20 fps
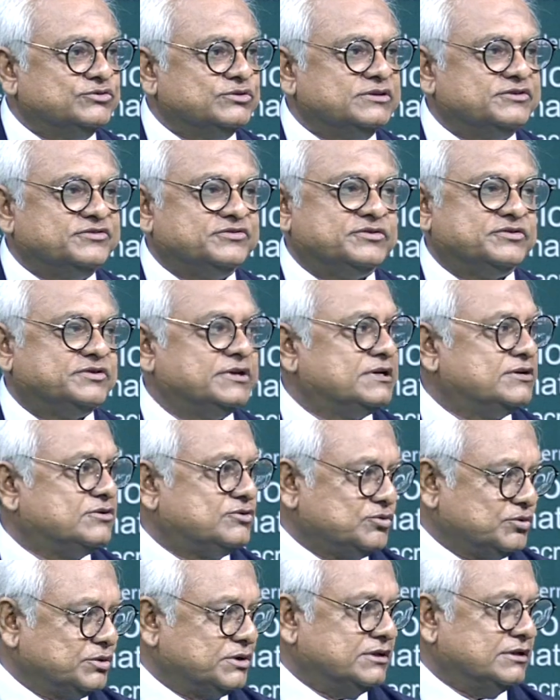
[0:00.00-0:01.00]
will sit
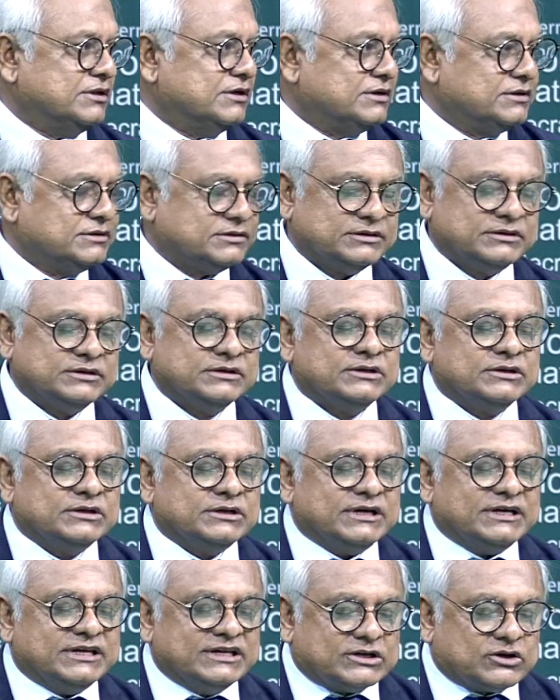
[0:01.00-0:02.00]
together
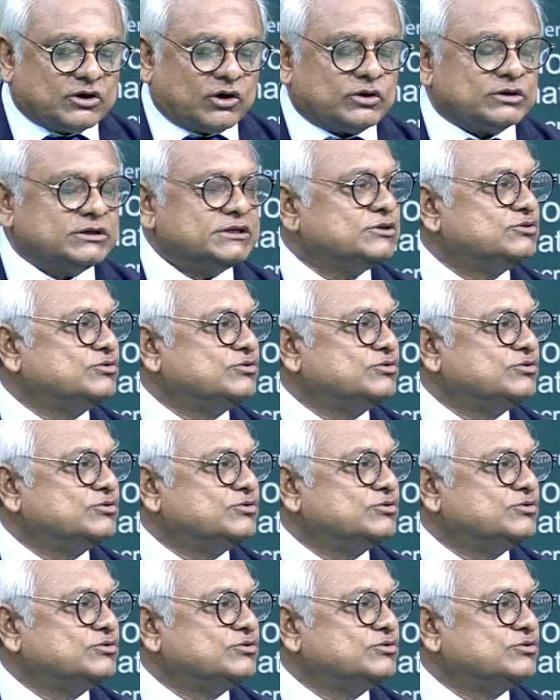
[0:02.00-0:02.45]
according